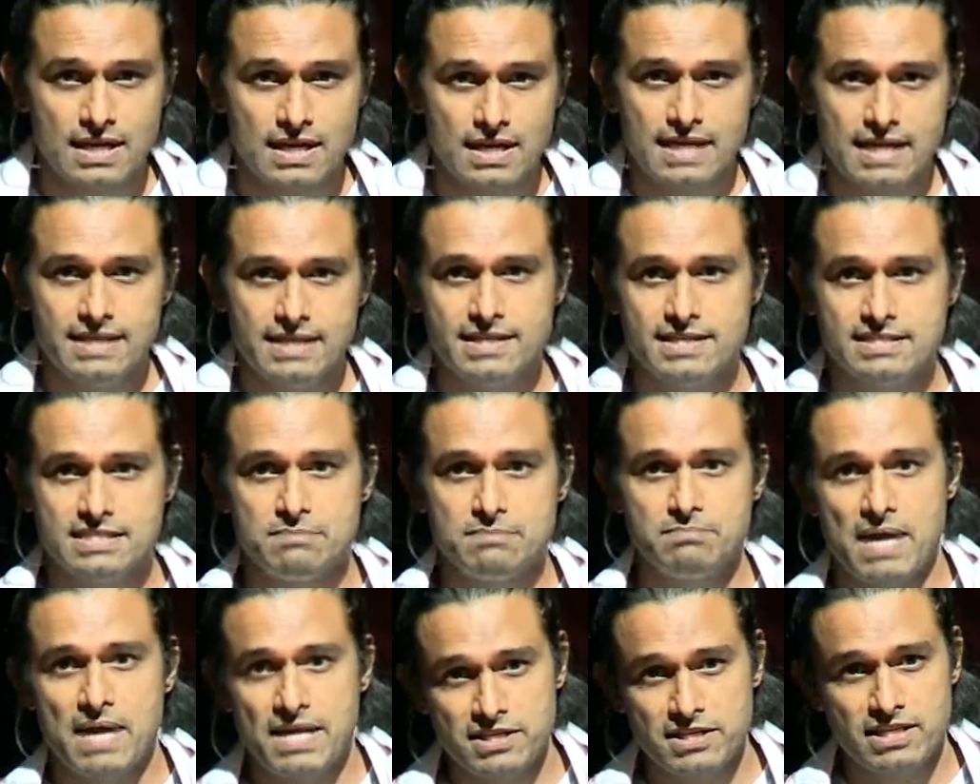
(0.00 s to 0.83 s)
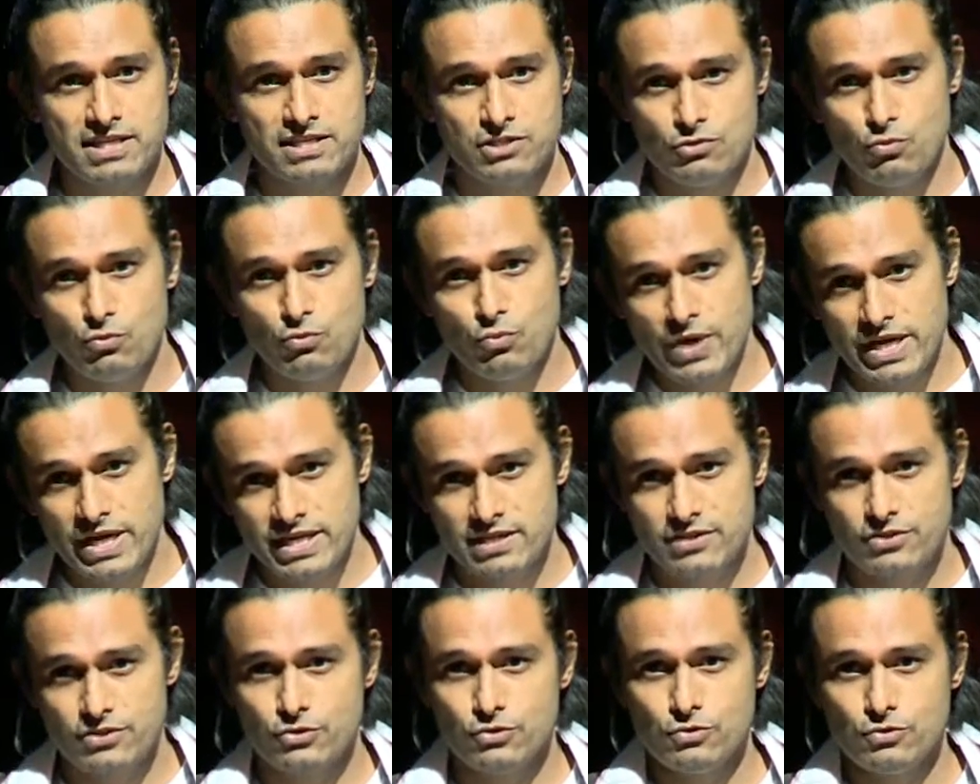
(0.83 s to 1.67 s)
It doesn't matter that you
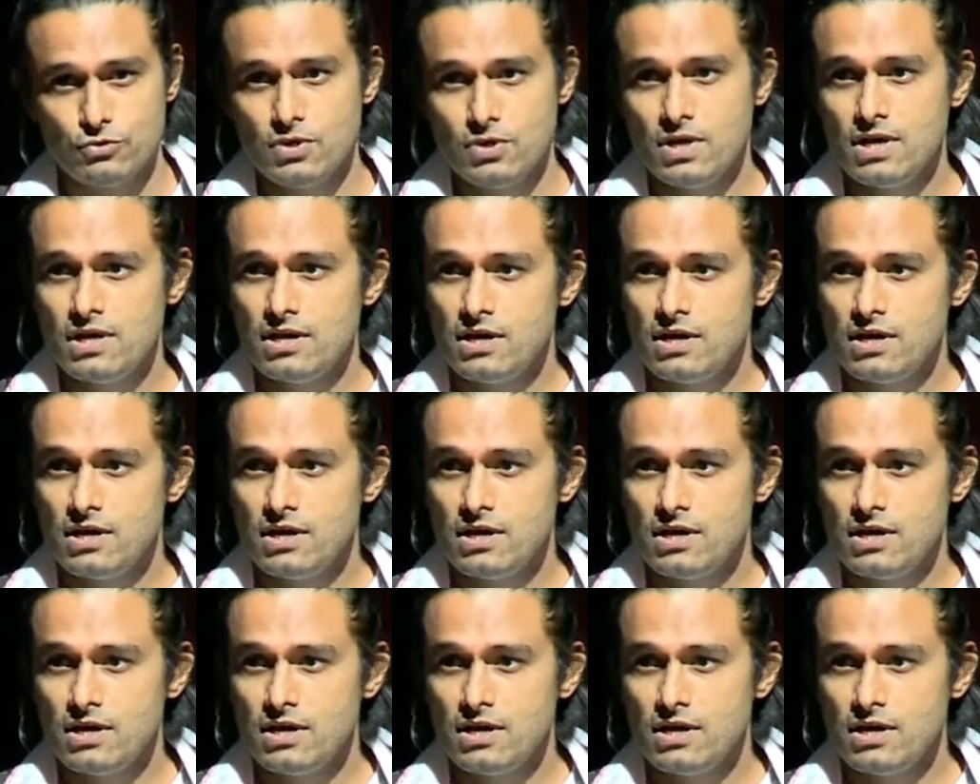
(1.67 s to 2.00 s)
waded through